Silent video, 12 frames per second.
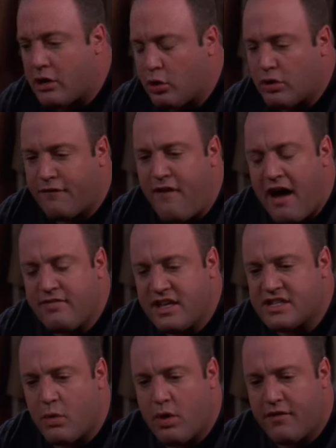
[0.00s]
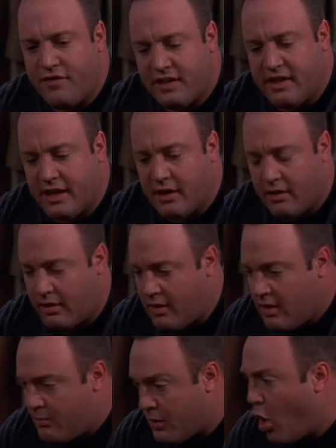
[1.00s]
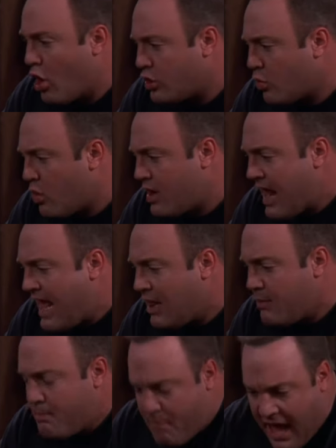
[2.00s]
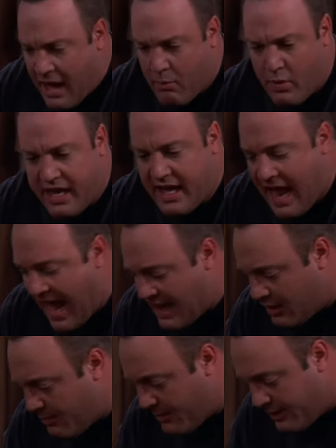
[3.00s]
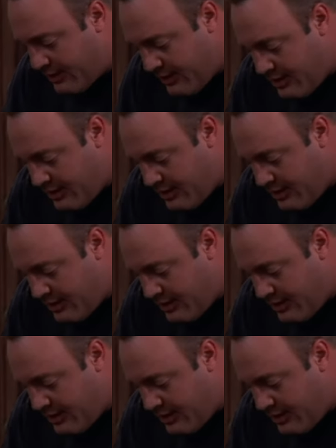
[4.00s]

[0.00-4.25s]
I told her five things I wanted for dinner, but Arthur wanted halibut. Bam, we get halibut.